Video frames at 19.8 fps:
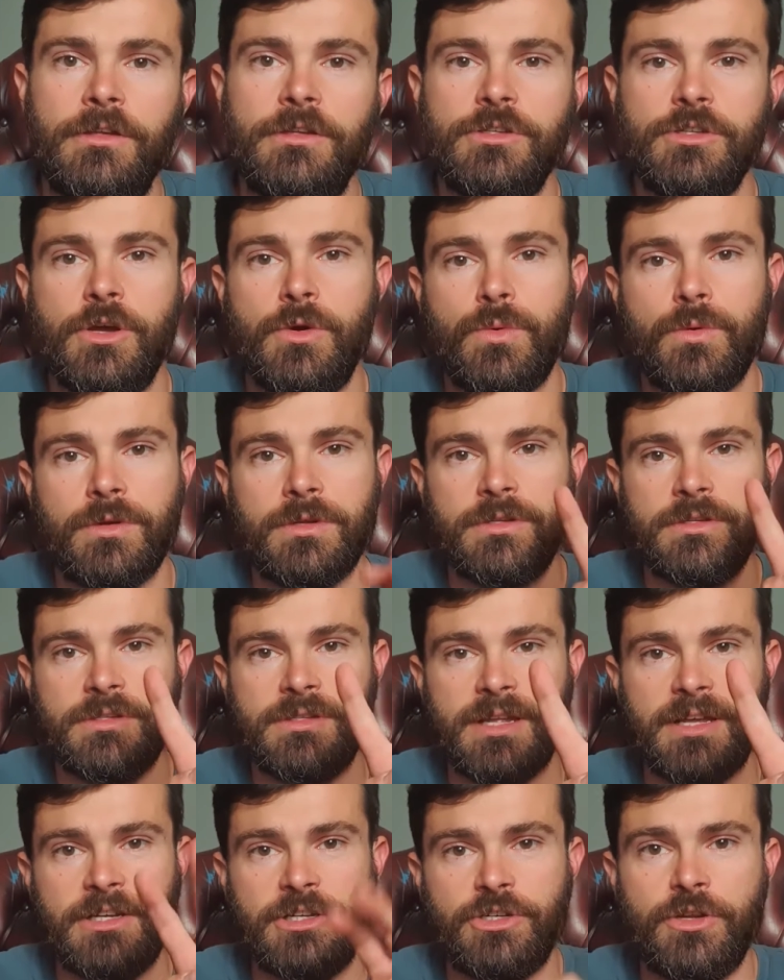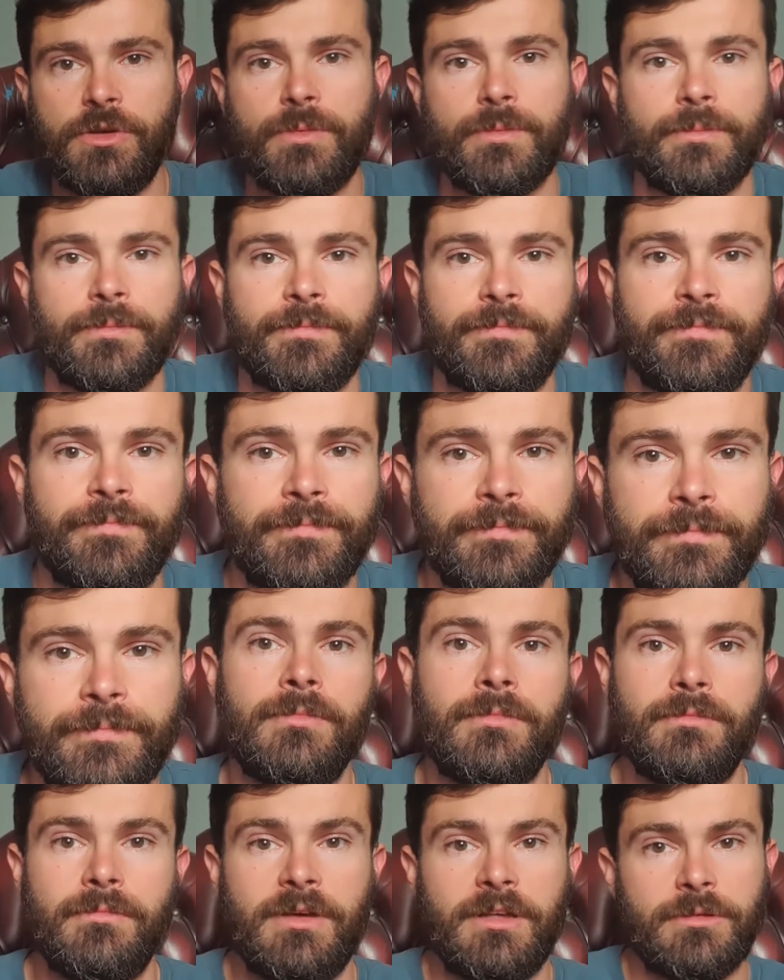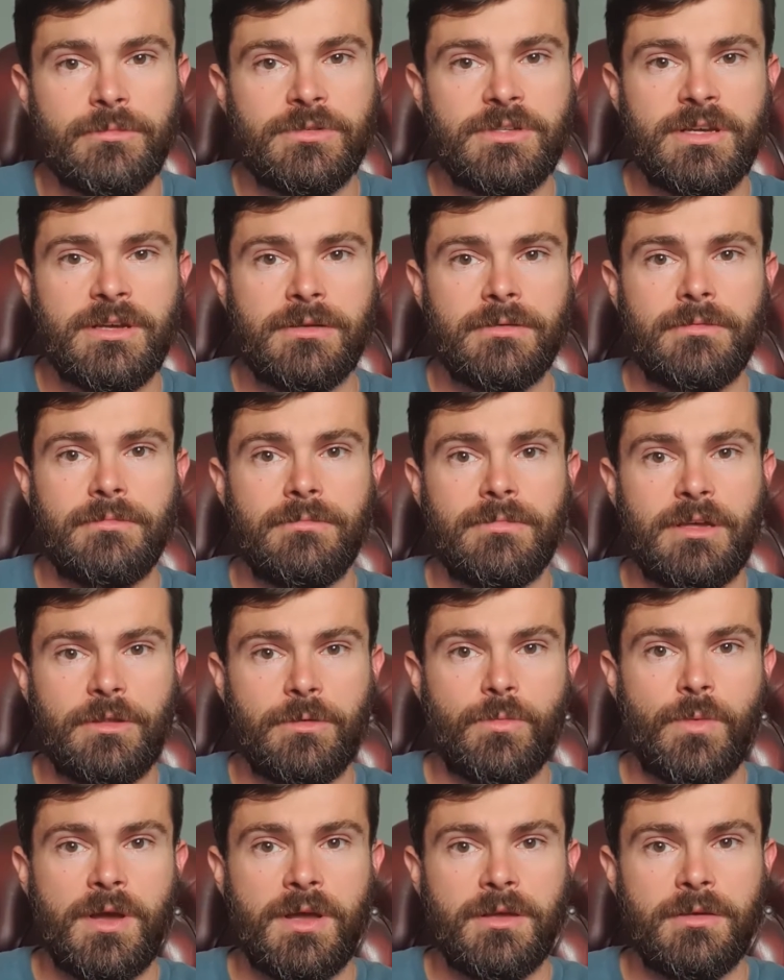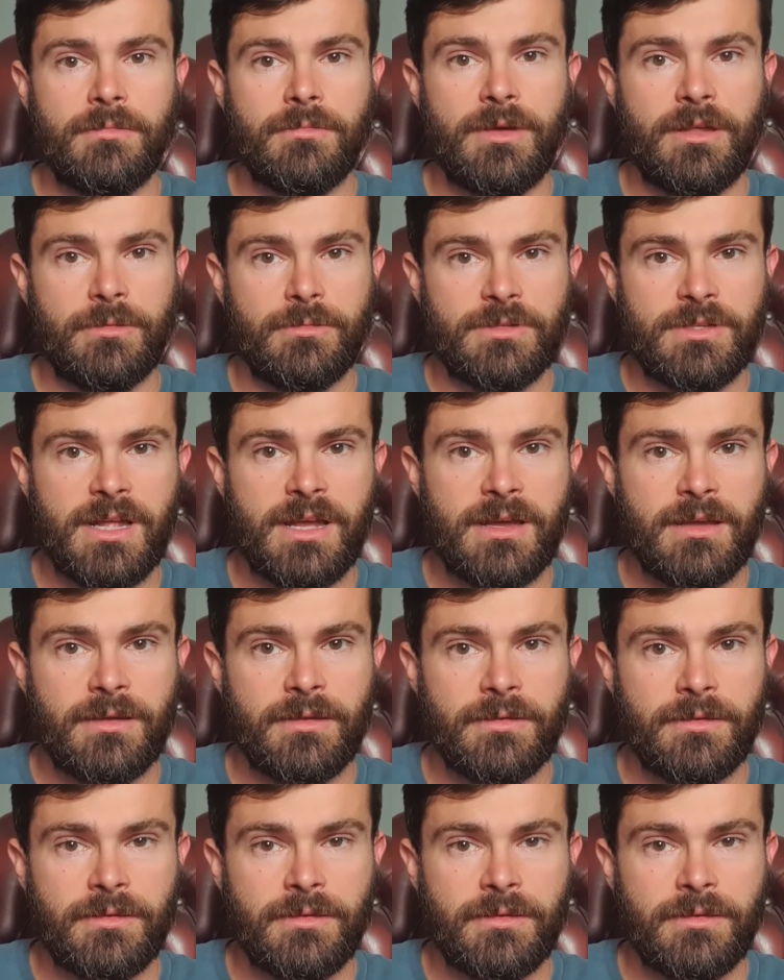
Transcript: So, stage 2, make them sit, make them wait, make them stay,